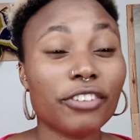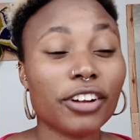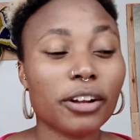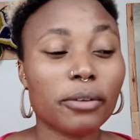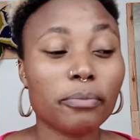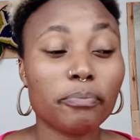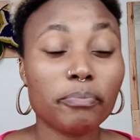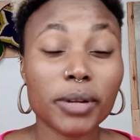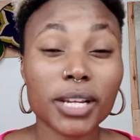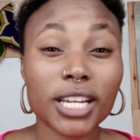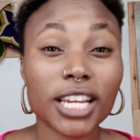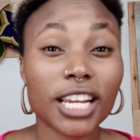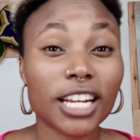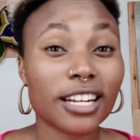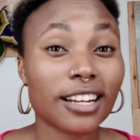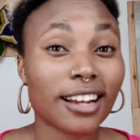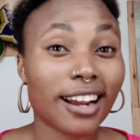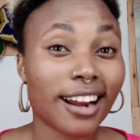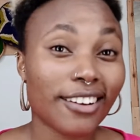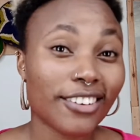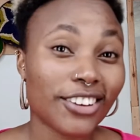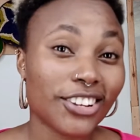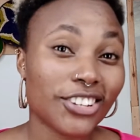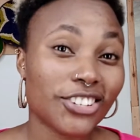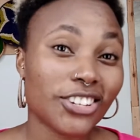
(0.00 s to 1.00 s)
big
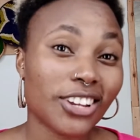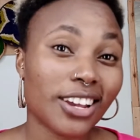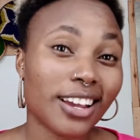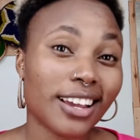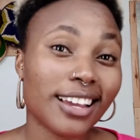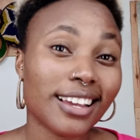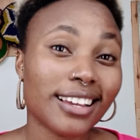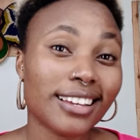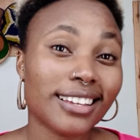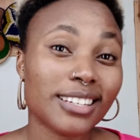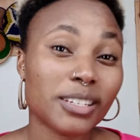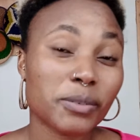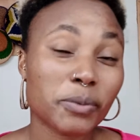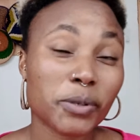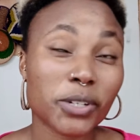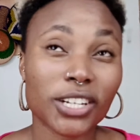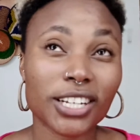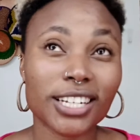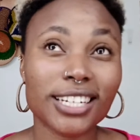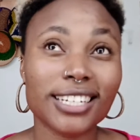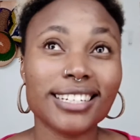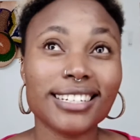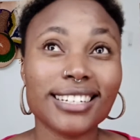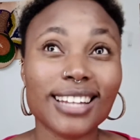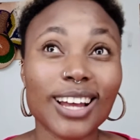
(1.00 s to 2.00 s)
encourager,
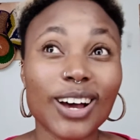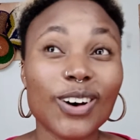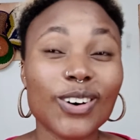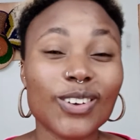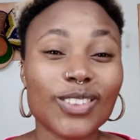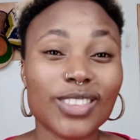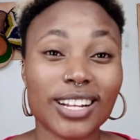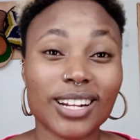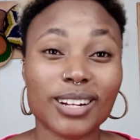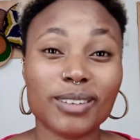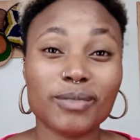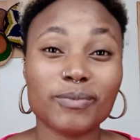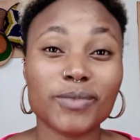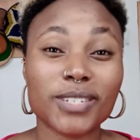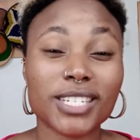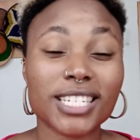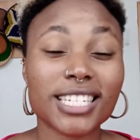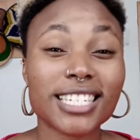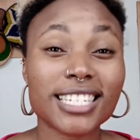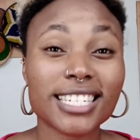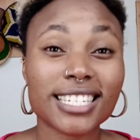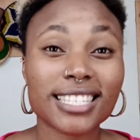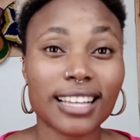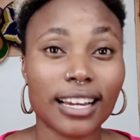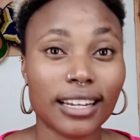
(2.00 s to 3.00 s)
especially now that I'm
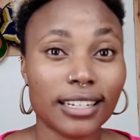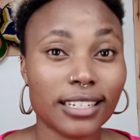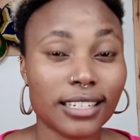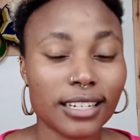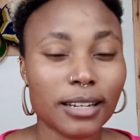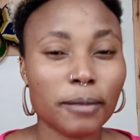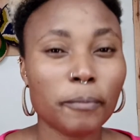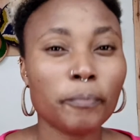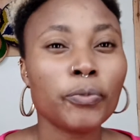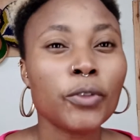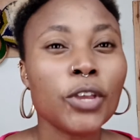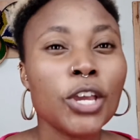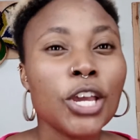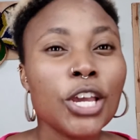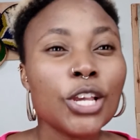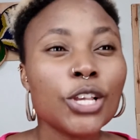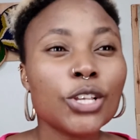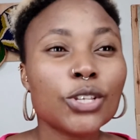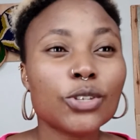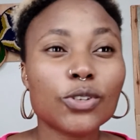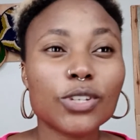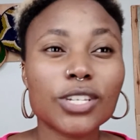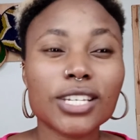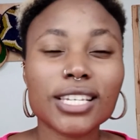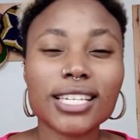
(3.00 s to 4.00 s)
just starting.
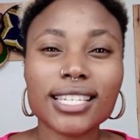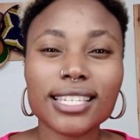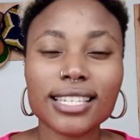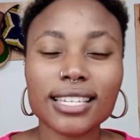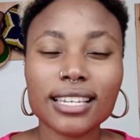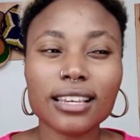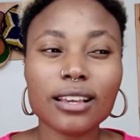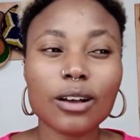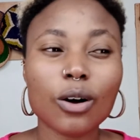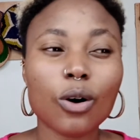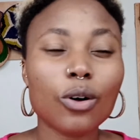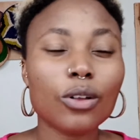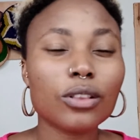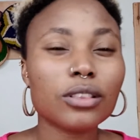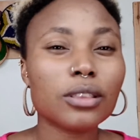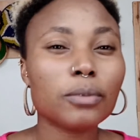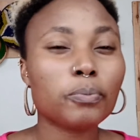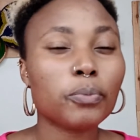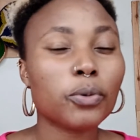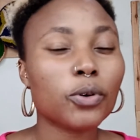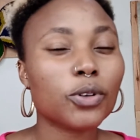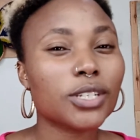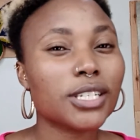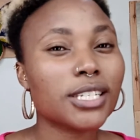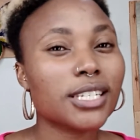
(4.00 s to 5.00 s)
So just seeing all the
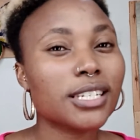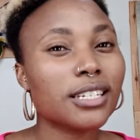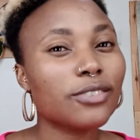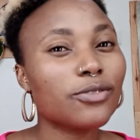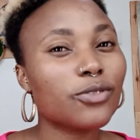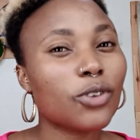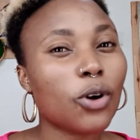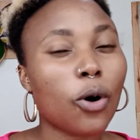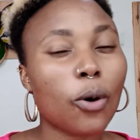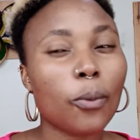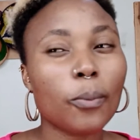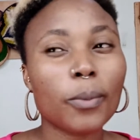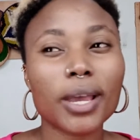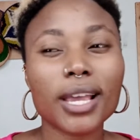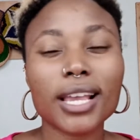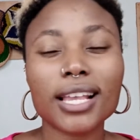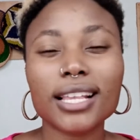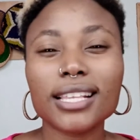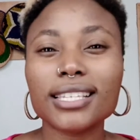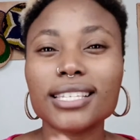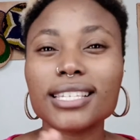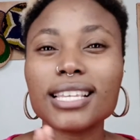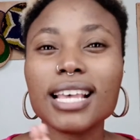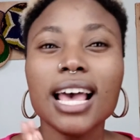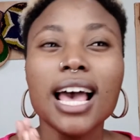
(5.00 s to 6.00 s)
positive
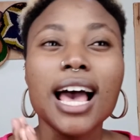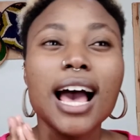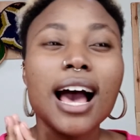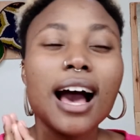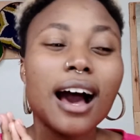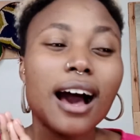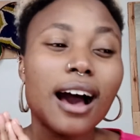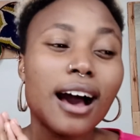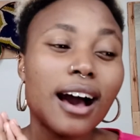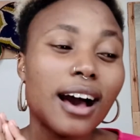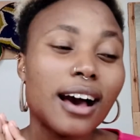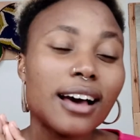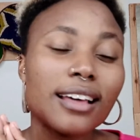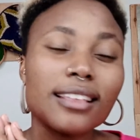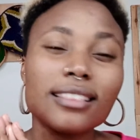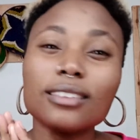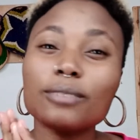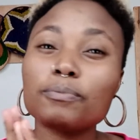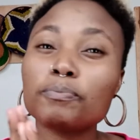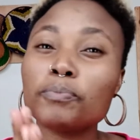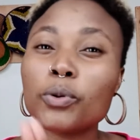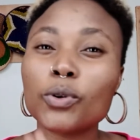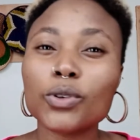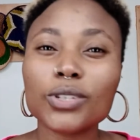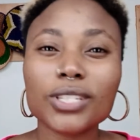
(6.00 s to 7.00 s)
comments, the
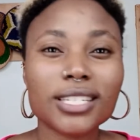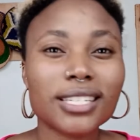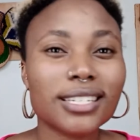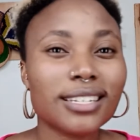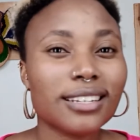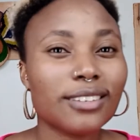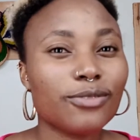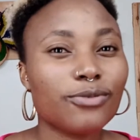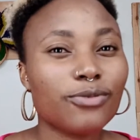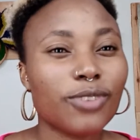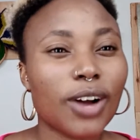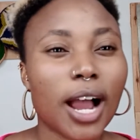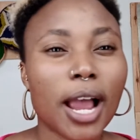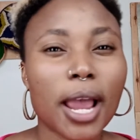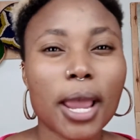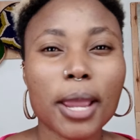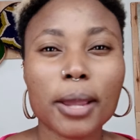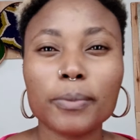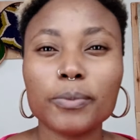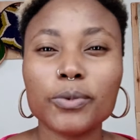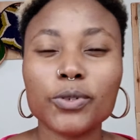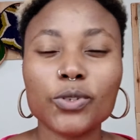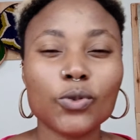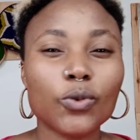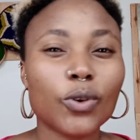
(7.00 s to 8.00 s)
positive
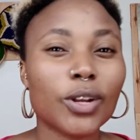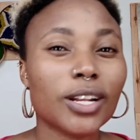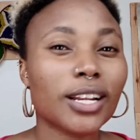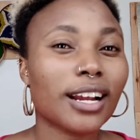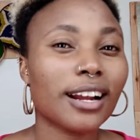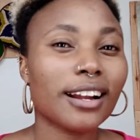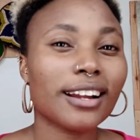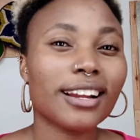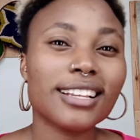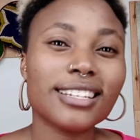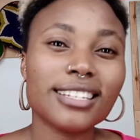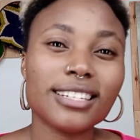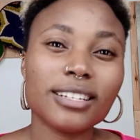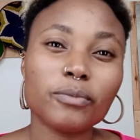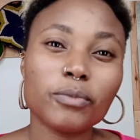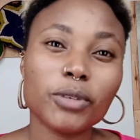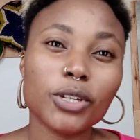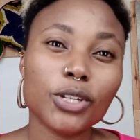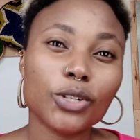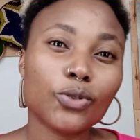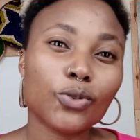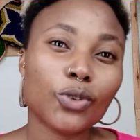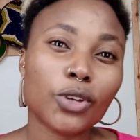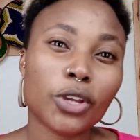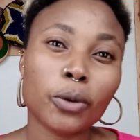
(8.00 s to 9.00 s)
vibes, you encouraging me
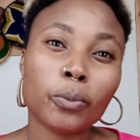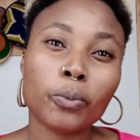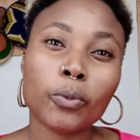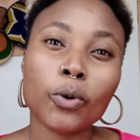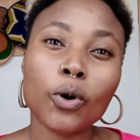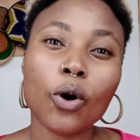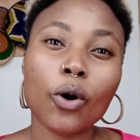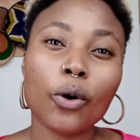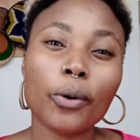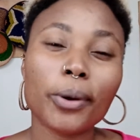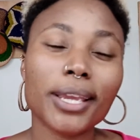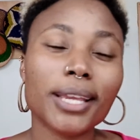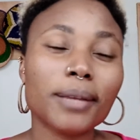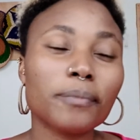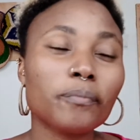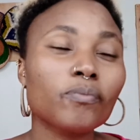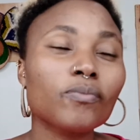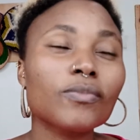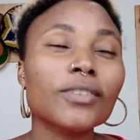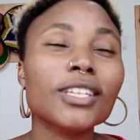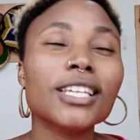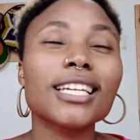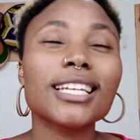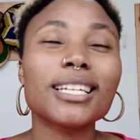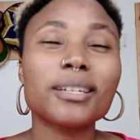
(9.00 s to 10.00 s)
to keep going,
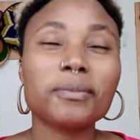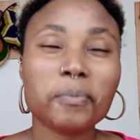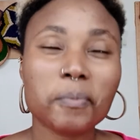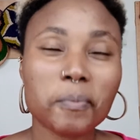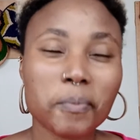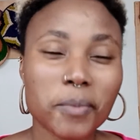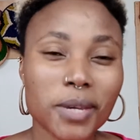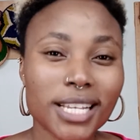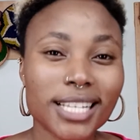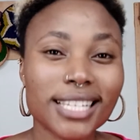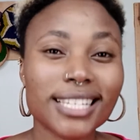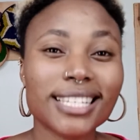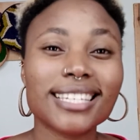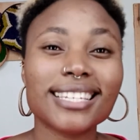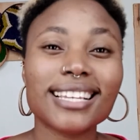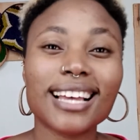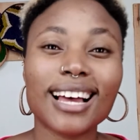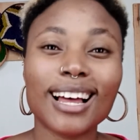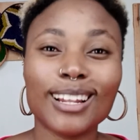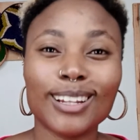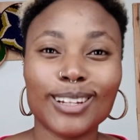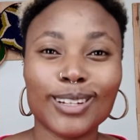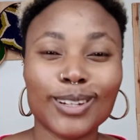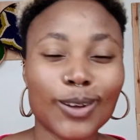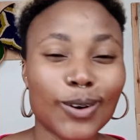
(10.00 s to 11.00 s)
it means
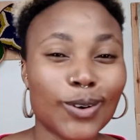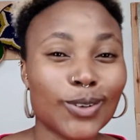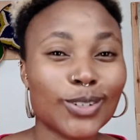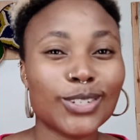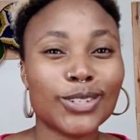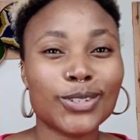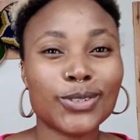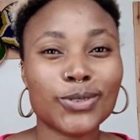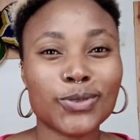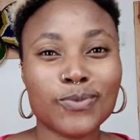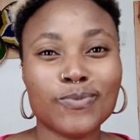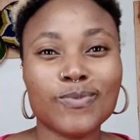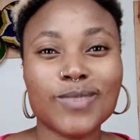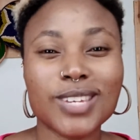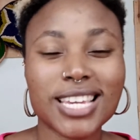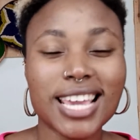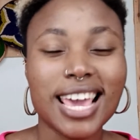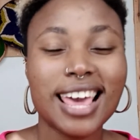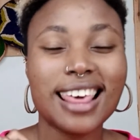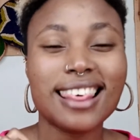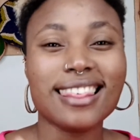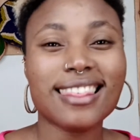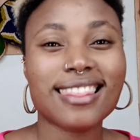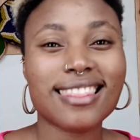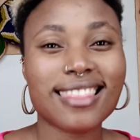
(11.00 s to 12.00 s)
a lot to me.
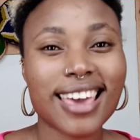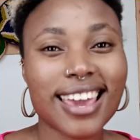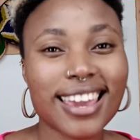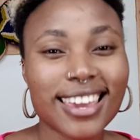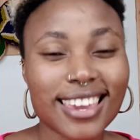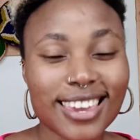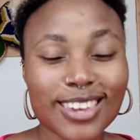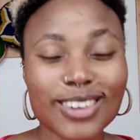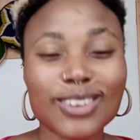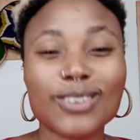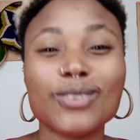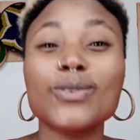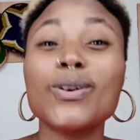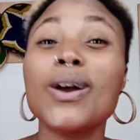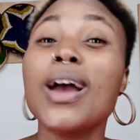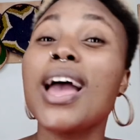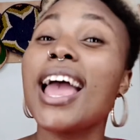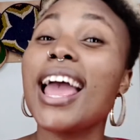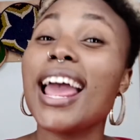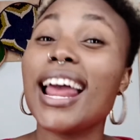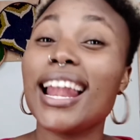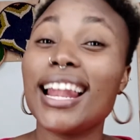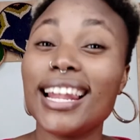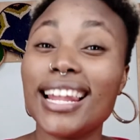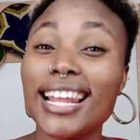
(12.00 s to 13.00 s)
And thank you.
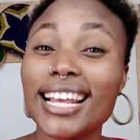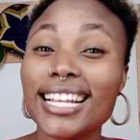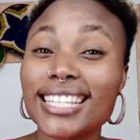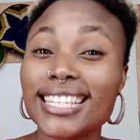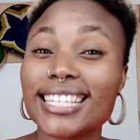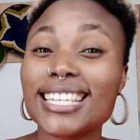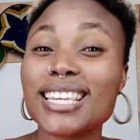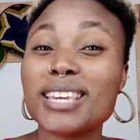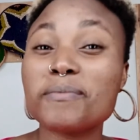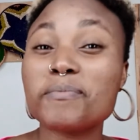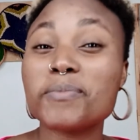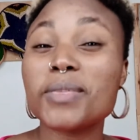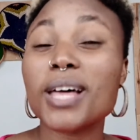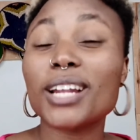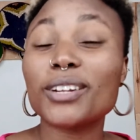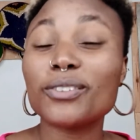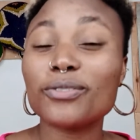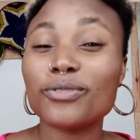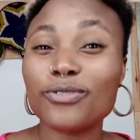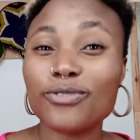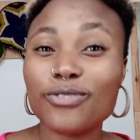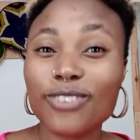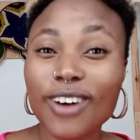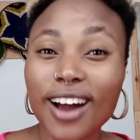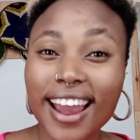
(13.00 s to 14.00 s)
And let's keep that
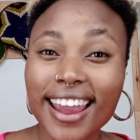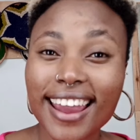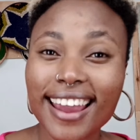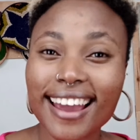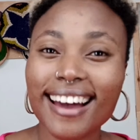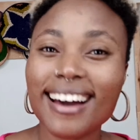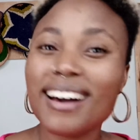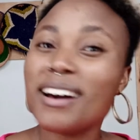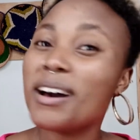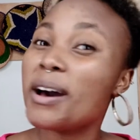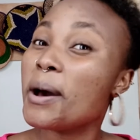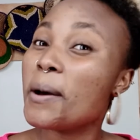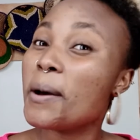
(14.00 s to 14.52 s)
fire